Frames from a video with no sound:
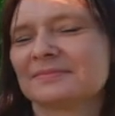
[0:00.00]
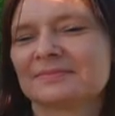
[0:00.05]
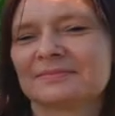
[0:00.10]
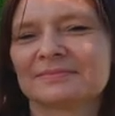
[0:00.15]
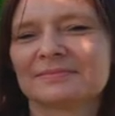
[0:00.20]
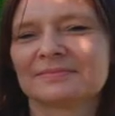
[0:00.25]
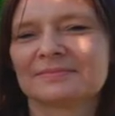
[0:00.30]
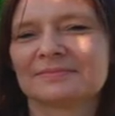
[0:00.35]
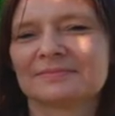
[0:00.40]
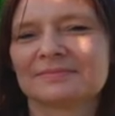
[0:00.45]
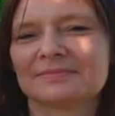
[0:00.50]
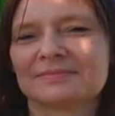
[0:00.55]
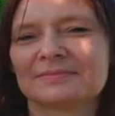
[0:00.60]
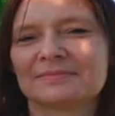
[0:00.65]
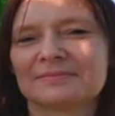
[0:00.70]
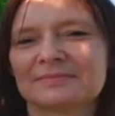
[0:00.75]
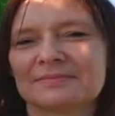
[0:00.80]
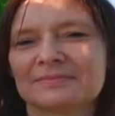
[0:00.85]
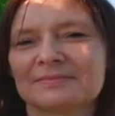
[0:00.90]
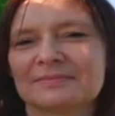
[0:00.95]

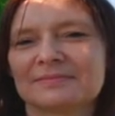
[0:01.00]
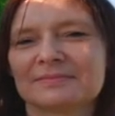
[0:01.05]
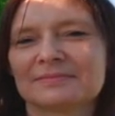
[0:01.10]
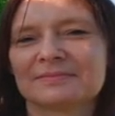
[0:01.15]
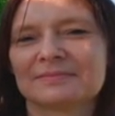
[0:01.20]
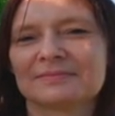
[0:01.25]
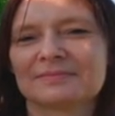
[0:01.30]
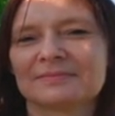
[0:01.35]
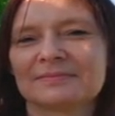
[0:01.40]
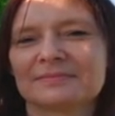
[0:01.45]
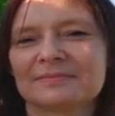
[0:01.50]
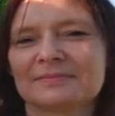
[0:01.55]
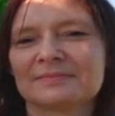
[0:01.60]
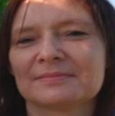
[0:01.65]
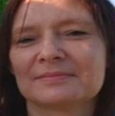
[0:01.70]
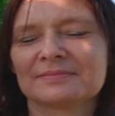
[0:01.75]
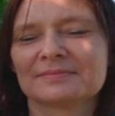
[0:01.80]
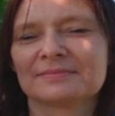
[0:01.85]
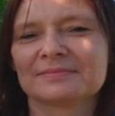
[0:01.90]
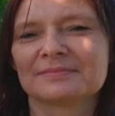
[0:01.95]

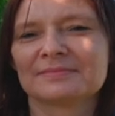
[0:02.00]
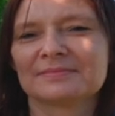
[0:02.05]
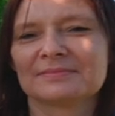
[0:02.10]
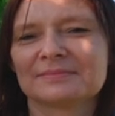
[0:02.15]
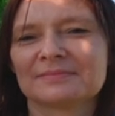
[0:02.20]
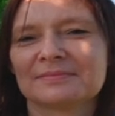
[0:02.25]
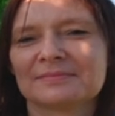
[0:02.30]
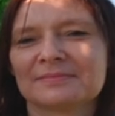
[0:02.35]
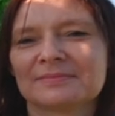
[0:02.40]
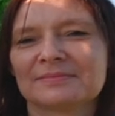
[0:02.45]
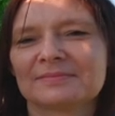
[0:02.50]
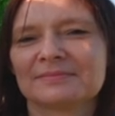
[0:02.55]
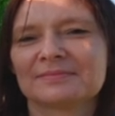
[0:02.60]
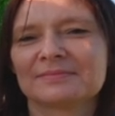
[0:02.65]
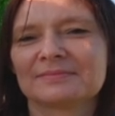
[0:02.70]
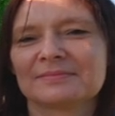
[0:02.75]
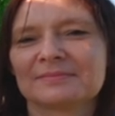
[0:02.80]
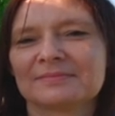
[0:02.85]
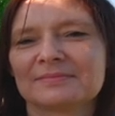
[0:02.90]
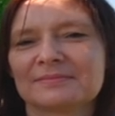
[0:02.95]

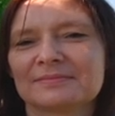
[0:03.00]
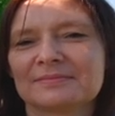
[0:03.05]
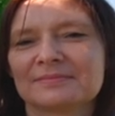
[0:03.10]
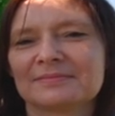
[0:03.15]
The person shown says nothing.